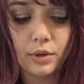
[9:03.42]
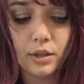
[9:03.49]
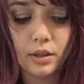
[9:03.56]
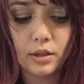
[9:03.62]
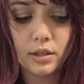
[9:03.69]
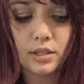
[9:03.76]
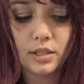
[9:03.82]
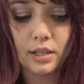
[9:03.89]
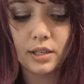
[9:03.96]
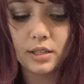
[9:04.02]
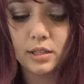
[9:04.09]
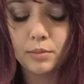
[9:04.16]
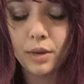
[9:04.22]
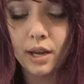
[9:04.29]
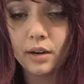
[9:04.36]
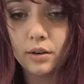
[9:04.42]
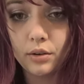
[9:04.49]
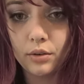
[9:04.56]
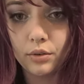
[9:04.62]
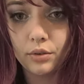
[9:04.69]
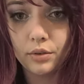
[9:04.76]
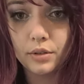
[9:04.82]
with the Six of
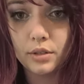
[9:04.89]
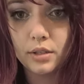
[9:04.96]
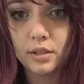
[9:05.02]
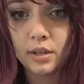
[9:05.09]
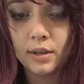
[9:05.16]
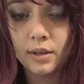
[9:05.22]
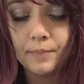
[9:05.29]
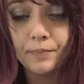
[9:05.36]
Pentacles.